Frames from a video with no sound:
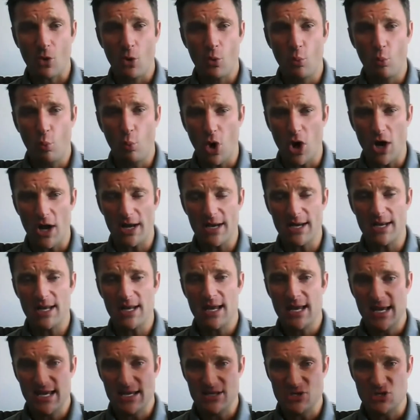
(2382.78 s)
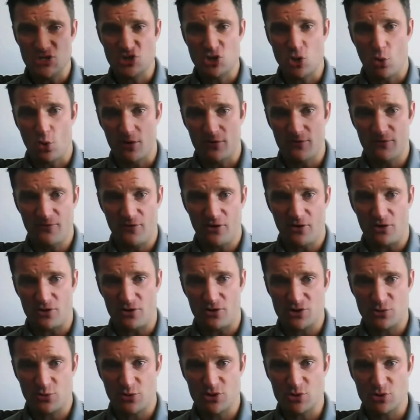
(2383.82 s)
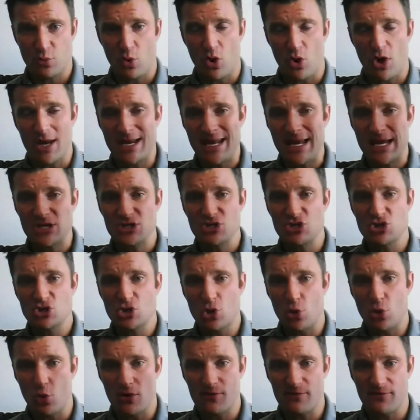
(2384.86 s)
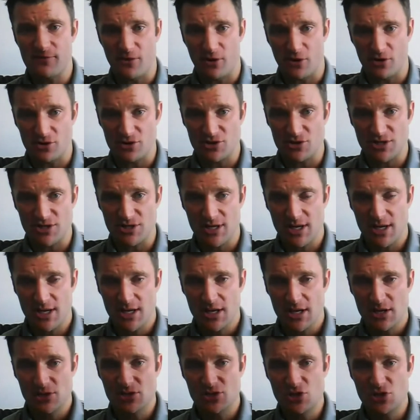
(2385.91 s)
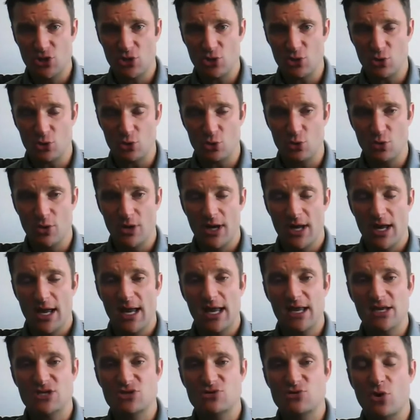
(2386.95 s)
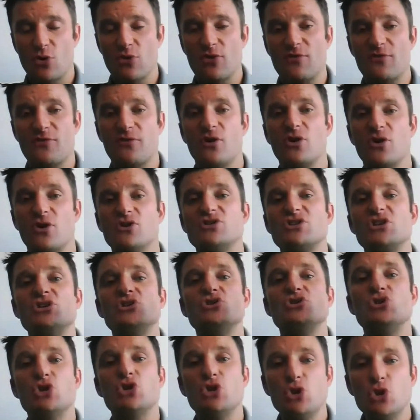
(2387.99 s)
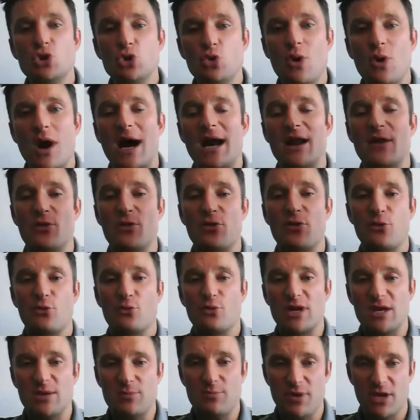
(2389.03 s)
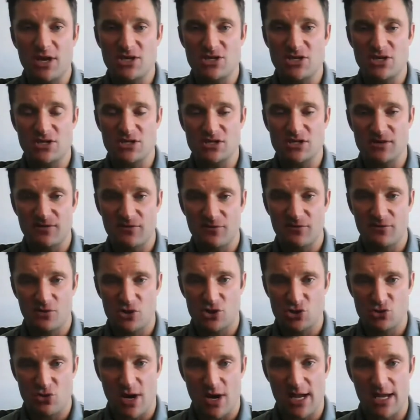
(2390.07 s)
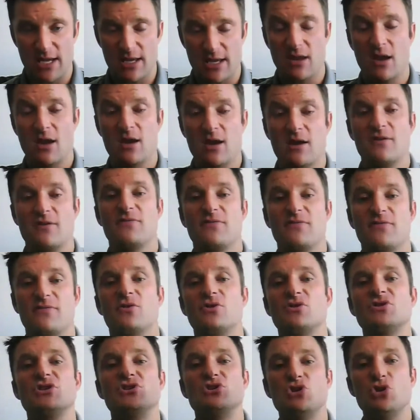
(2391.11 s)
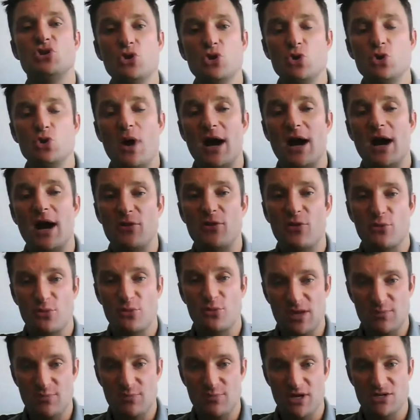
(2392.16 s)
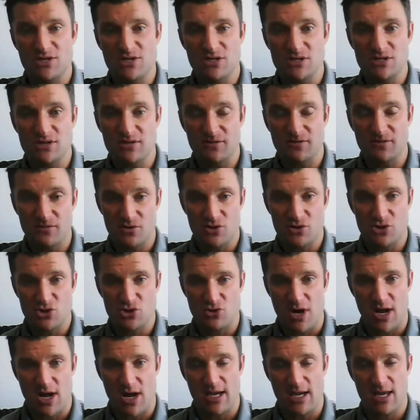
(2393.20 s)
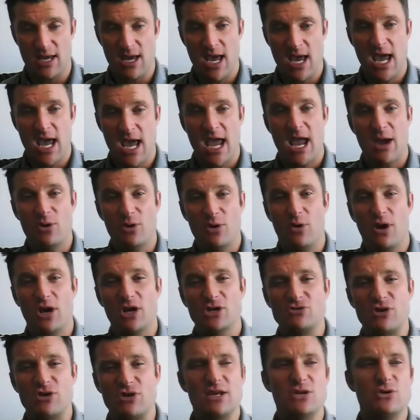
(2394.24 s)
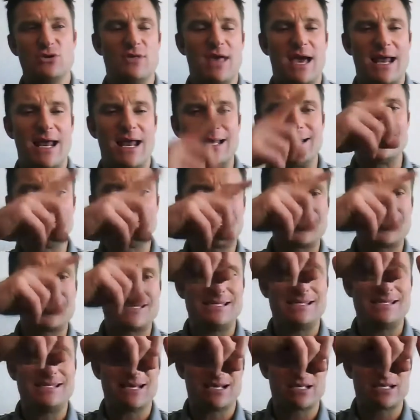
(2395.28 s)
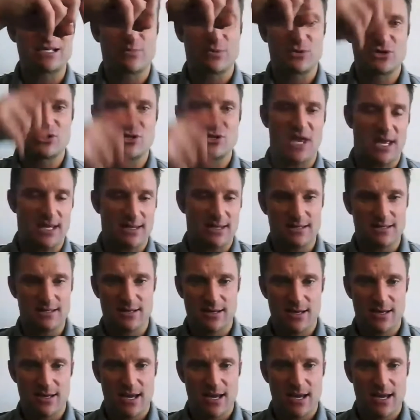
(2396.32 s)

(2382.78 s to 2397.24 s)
1 is score first. What's 1? Score first. 2 is throw the first 2 out of 3 pitches for a strike. First 2 out of 3 pitches for a strike. And we want to try to do that at 66%.